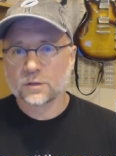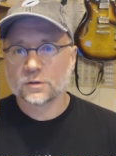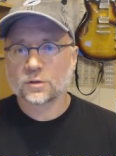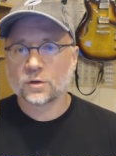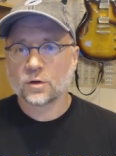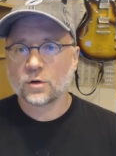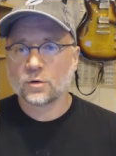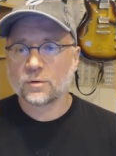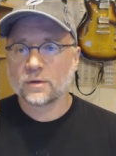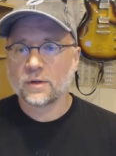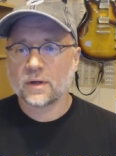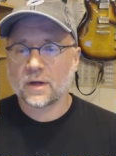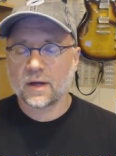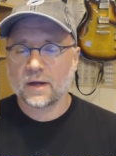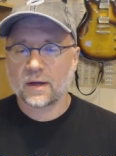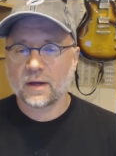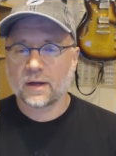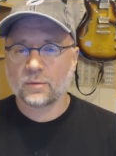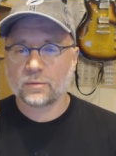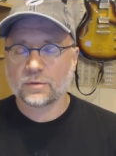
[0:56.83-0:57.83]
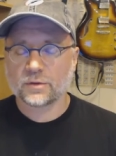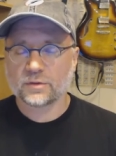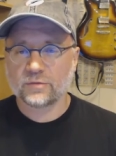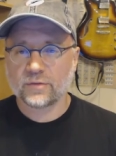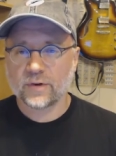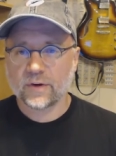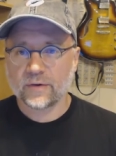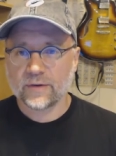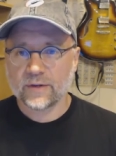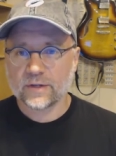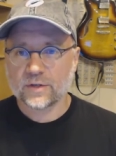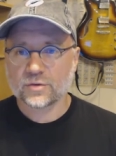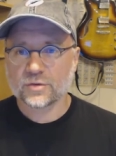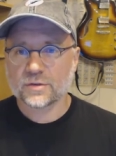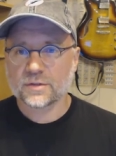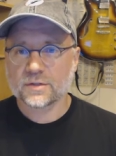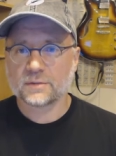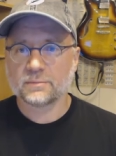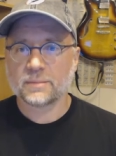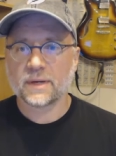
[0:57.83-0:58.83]
So I was very
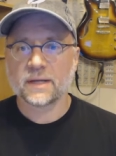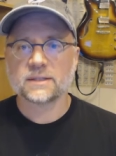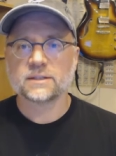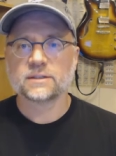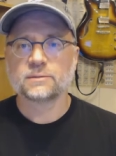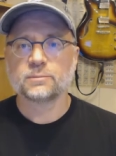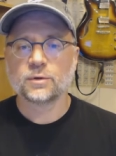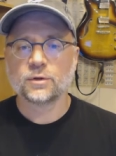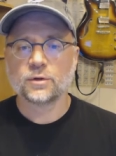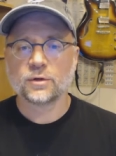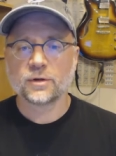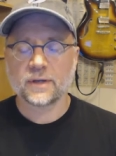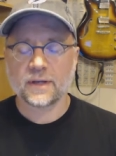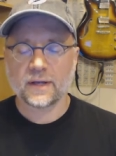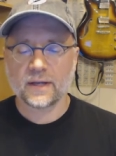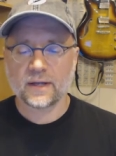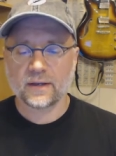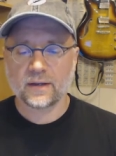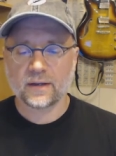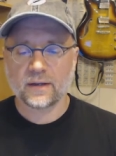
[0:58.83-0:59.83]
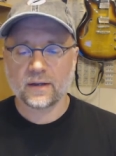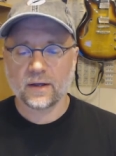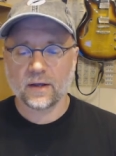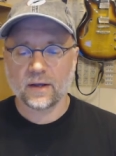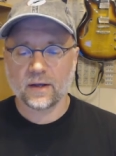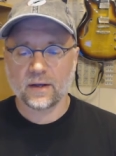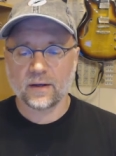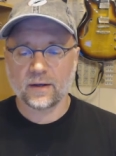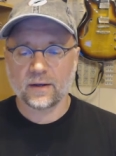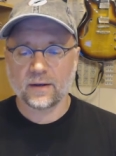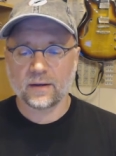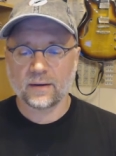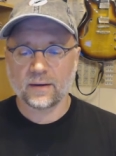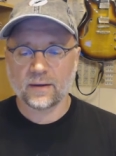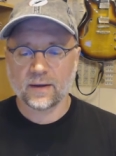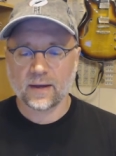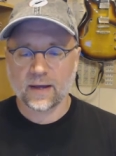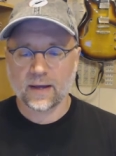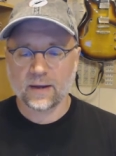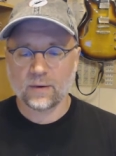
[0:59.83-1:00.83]
interested by this book and uh,
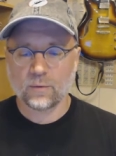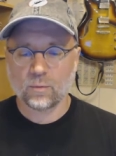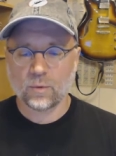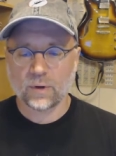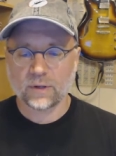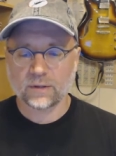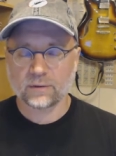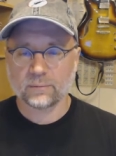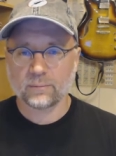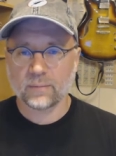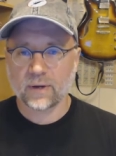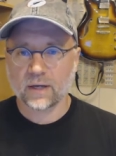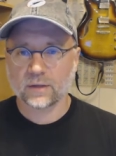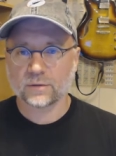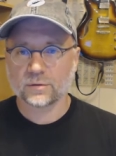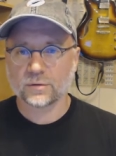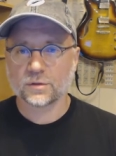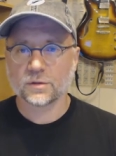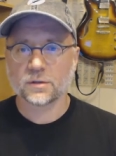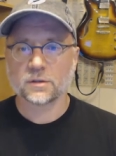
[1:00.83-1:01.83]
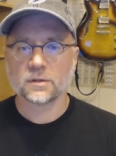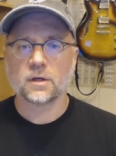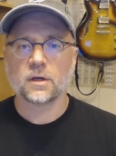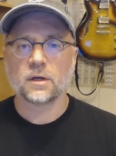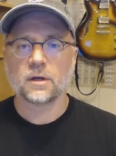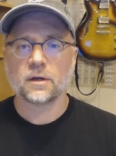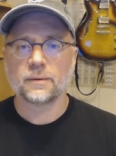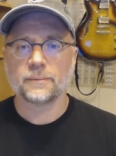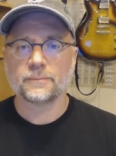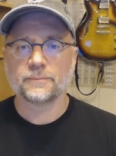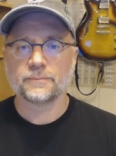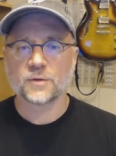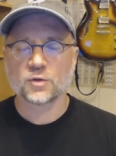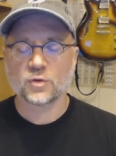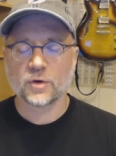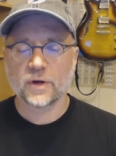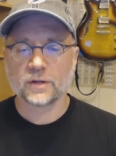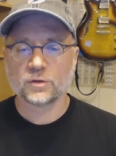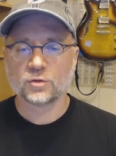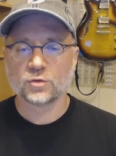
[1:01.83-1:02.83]
I went about um,
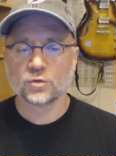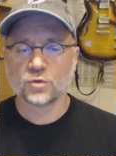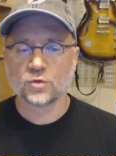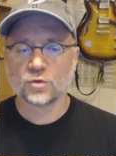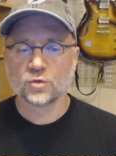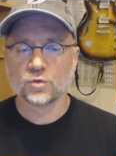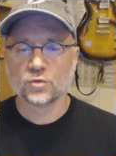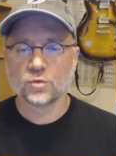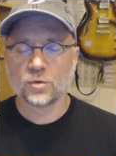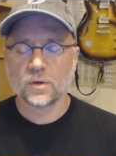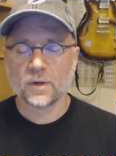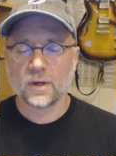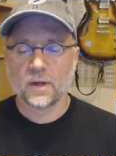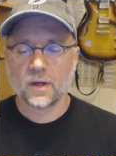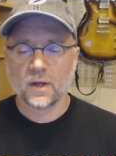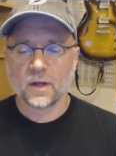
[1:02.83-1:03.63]
trying to do